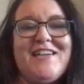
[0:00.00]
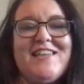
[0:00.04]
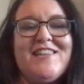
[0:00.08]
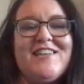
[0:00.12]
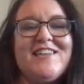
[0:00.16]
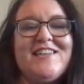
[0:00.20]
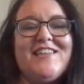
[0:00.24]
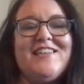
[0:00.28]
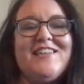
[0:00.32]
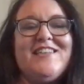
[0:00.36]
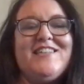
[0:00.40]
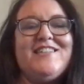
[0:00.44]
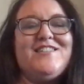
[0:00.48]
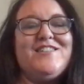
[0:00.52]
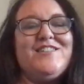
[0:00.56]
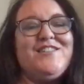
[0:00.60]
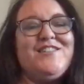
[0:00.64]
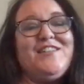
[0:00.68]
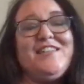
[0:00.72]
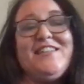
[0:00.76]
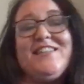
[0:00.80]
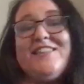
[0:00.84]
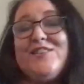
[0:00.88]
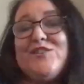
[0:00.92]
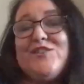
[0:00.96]
that you need to do
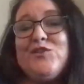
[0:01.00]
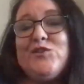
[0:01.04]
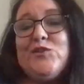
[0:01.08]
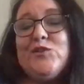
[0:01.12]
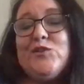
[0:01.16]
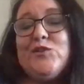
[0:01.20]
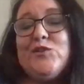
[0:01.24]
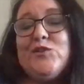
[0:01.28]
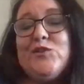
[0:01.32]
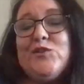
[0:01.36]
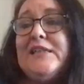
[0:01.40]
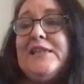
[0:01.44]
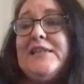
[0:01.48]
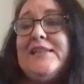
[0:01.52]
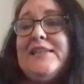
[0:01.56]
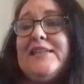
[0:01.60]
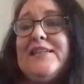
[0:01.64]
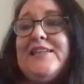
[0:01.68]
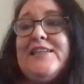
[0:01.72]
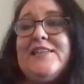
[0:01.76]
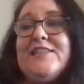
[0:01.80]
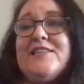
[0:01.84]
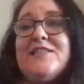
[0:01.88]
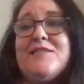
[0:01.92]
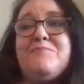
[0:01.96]
it. So
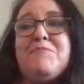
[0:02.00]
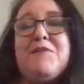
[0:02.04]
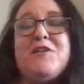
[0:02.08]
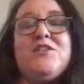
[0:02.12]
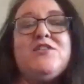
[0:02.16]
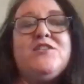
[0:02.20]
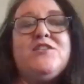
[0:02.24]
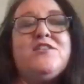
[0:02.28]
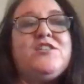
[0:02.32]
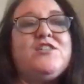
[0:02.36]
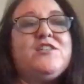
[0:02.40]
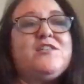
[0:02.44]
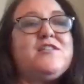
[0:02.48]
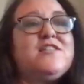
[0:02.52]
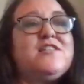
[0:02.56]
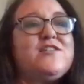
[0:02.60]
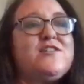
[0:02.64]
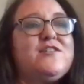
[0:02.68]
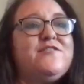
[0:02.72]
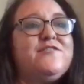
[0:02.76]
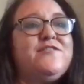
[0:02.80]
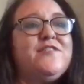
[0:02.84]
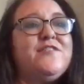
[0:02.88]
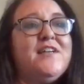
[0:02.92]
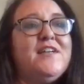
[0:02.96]
it is about just
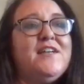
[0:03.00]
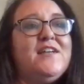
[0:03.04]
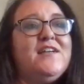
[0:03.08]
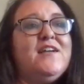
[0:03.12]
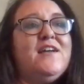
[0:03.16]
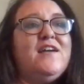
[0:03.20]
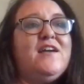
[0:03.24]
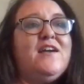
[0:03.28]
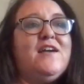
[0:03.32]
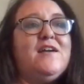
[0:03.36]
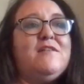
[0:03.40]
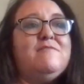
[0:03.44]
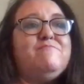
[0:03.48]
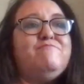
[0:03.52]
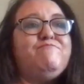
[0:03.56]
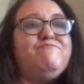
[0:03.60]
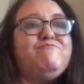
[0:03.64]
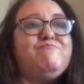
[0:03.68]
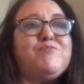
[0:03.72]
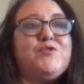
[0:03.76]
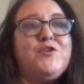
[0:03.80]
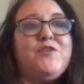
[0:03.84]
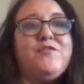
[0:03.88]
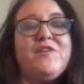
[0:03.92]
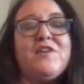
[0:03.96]
sort of
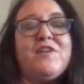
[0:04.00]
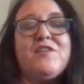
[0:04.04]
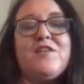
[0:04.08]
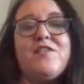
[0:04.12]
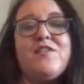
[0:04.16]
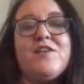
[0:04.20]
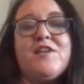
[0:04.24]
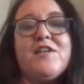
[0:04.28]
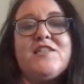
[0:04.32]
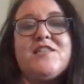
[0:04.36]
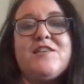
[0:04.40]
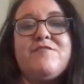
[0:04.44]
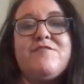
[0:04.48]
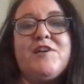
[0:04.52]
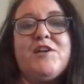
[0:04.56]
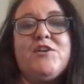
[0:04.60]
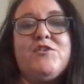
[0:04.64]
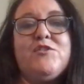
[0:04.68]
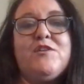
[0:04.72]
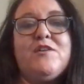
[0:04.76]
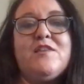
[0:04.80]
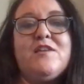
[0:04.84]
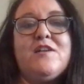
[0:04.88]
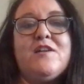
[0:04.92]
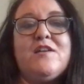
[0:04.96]
proving that there is a
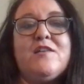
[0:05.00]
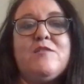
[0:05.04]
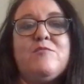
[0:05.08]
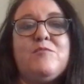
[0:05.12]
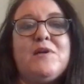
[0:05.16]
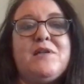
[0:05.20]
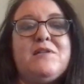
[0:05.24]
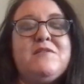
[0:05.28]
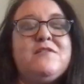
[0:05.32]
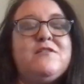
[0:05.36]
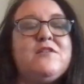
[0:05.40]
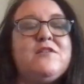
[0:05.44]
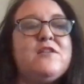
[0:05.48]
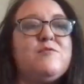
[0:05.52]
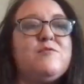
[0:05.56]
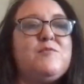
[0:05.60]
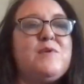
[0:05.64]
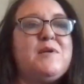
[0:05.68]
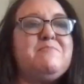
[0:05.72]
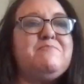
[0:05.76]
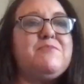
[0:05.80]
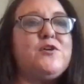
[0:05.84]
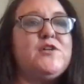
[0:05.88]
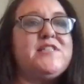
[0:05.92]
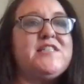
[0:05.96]
value there. The
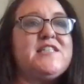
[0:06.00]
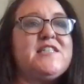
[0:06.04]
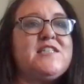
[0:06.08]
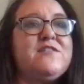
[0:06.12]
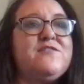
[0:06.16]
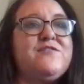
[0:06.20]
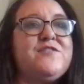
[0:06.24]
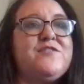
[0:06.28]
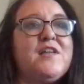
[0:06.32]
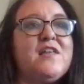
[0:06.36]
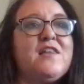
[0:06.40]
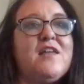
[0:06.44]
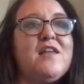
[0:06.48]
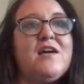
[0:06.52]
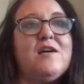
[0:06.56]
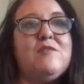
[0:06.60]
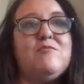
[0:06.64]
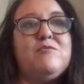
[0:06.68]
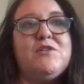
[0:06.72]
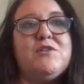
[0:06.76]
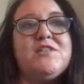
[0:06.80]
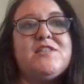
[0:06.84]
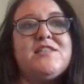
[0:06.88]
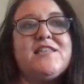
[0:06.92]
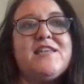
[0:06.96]
one positive thing that I
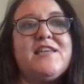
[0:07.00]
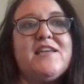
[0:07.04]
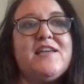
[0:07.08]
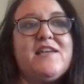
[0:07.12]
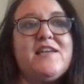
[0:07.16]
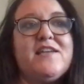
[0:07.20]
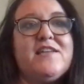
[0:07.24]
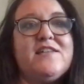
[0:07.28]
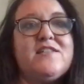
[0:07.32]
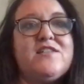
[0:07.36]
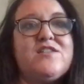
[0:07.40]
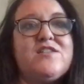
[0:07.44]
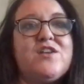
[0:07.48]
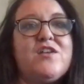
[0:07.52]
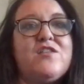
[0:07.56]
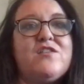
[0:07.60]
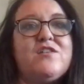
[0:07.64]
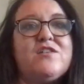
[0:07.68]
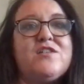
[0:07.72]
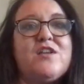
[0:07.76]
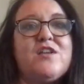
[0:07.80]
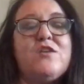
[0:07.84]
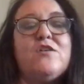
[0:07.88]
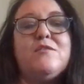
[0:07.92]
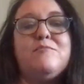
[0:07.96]
would say is that
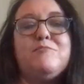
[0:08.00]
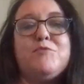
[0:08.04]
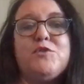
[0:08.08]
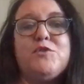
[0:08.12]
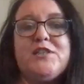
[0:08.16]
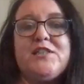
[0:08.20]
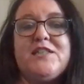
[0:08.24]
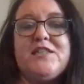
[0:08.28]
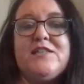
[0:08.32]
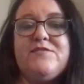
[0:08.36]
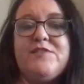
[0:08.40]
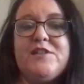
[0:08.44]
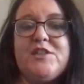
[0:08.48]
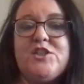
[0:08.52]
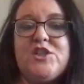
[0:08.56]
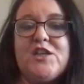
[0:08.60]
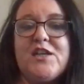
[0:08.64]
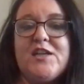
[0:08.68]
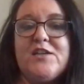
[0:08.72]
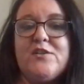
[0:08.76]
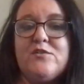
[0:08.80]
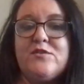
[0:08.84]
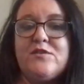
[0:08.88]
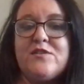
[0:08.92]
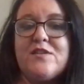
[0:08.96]
there's a lot more TV
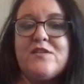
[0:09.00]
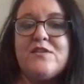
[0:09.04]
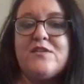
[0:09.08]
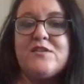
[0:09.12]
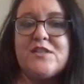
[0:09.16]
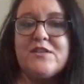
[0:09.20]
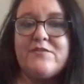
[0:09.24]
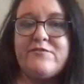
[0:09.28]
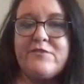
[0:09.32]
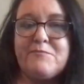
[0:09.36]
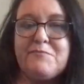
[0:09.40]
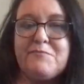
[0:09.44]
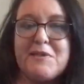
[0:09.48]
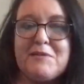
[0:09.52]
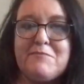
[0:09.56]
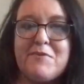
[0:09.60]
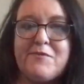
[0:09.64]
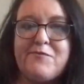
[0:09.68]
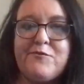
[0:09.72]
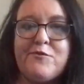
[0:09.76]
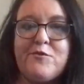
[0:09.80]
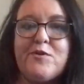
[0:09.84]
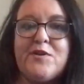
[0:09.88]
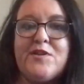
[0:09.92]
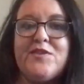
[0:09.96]
channels than there's ever been
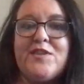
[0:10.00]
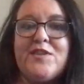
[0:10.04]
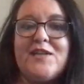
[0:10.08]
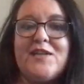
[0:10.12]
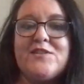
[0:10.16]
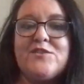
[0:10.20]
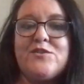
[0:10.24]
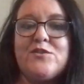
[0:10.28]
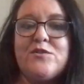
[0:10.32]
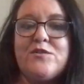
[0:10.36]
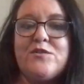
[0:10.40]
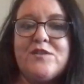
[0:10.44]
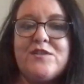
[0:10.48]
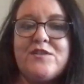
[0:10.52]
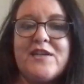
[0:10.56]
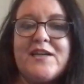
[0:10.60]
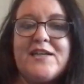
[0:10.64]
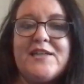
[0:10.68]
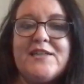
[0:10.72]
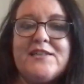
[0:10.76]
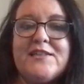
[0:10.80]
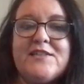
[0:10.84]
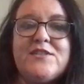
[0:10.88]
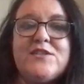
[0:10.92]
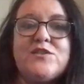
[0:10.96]
before, and that's on the
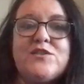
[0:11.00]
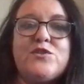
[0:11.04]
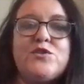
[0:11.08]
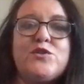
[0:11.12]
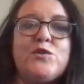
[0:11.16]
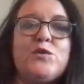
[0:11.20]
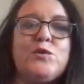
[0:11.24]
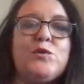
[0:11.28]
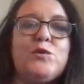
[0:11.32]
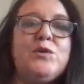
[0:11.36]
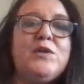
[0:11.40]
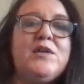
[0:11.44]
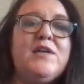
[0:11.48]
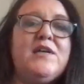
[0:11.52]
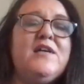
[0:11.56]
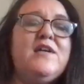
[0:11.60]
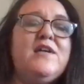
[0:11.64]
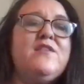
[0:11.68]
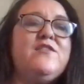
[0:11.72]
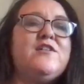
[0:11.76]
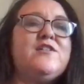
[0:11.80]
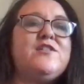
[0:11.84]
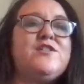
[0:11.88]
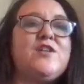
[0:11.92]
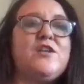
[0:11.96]
rise. So
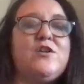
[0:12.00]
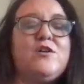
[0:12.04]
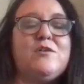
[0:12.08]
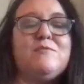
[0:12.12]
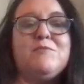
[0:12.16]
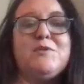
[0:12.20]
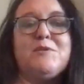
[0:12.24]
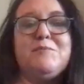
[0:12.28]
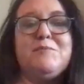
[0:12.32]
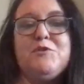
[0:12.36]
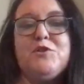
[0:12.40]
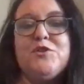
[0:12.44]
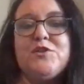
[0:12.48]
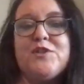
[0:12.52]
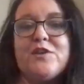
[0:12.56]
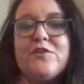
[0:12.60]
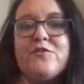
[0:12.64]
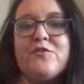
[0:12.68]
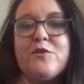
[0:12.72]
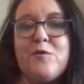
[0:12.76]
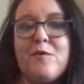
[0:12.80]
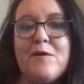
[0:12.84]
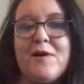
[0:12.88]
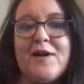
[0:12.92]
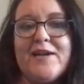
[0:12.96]
there's a lot more music
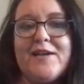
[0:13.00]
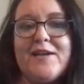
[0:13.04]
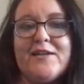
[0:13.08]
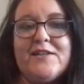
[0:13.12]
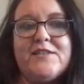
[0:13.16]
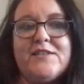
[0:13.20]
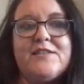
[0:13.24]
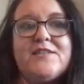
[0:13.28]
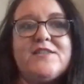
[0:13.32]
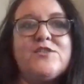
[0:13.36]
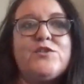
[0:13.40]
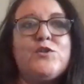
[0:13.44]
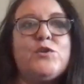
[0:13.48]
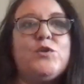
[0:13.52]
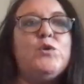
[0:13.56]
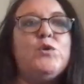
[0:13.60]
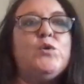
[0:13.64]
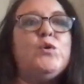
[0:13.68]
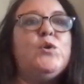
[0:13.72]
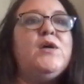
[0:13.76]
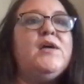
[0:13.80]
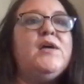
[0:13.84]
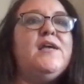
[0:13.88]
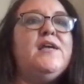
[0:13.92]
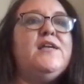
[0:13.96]
required.
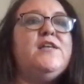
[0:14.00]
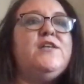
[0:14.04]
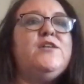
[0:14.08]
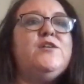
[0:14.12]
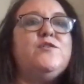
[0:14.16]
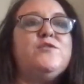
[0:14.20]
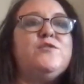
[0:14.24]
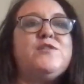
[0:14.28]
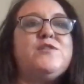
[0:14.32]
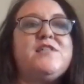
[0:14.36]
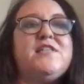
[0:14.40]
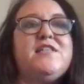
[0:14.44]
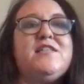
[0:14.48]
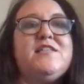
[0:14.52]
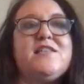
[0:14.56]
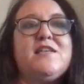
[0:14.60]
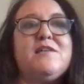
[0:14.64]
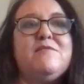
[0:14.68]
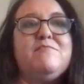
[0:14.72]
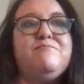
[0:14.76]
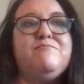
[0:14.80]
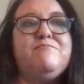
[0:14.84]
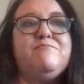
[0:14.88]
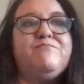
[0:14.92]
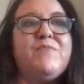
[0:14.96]
So you'll see
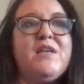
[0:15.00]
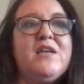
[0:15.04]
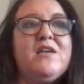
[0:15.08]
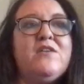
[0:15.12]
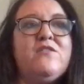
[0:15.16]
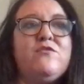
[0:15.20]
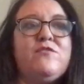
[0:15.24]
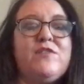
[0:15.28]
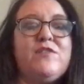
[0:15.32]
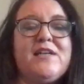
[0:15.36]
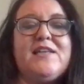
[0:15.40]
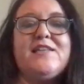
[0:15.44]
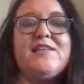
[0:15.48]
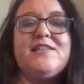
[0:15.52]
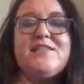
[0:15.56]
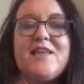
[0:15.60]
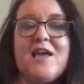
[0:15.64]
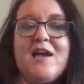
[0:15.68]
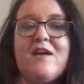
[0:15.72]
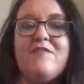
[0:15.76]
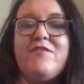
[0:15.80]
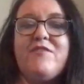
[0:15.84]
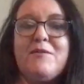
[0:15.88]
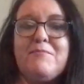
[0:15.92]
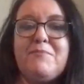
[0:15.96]
some really
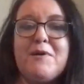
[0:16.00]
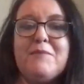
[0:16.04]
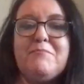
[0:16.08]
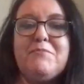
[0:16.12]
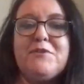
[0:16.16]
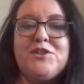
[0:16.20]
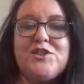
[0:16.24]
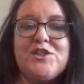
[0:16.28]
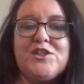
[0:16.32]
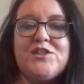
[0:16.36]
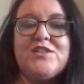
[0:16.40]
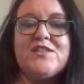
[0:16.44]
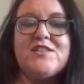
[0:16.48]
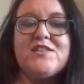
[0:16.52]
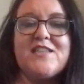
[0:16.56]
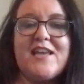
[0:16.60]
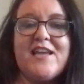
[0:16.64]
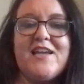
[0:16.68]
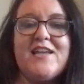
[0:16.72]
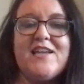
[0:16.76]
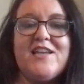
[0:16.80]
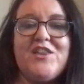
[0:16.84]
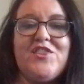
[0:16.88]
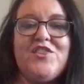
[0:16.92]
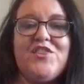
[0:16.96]
savvy publishers
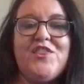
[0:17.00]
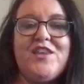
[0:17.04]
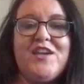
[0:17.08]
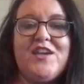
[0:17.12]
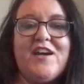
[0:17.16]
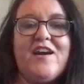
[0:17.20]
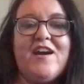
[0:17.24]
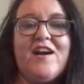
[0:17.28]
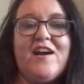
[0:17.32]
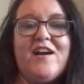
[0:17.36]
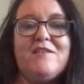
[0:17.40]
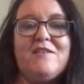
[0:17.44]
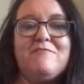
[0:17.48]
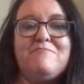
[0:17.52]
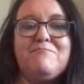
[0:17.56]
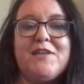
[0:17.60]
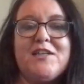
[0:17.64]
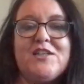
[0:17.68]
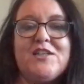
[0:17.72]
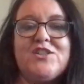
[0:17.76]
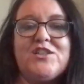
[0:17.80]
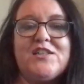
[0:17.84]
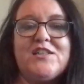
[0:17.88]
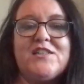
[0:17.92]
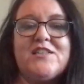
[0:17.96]
getting in there and
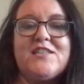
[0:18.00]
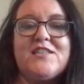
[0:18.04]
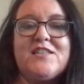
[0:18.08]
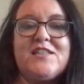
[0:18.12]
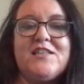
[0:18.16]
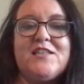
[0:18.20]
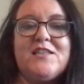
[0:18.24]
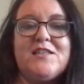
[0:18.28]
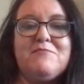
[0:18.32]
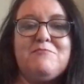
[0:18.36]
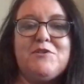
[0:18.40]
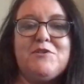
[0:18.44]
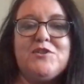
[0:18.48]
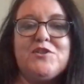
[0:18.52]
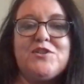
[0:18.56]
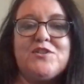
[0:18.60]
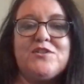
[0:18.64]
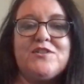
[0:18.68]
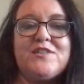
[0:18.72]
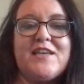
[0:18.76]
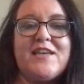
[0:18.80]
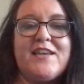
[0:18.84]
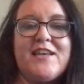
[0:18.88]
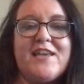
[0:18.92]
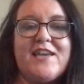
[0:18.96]
pitching to the musical
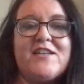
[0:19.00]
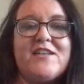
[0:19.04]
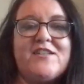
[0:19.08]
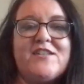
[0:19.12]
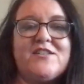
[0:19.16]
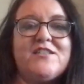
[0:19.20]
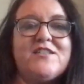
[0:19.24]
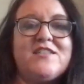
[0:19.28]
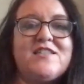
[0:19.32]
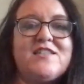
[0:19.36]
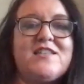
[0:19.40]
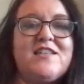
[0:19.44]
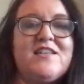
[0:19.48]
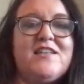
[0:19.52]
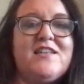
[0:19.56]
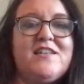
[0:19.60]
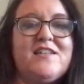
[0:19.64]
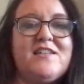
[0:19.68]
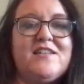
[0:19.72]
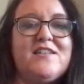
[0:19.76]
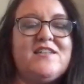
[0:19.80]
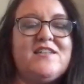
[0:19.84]
directors to,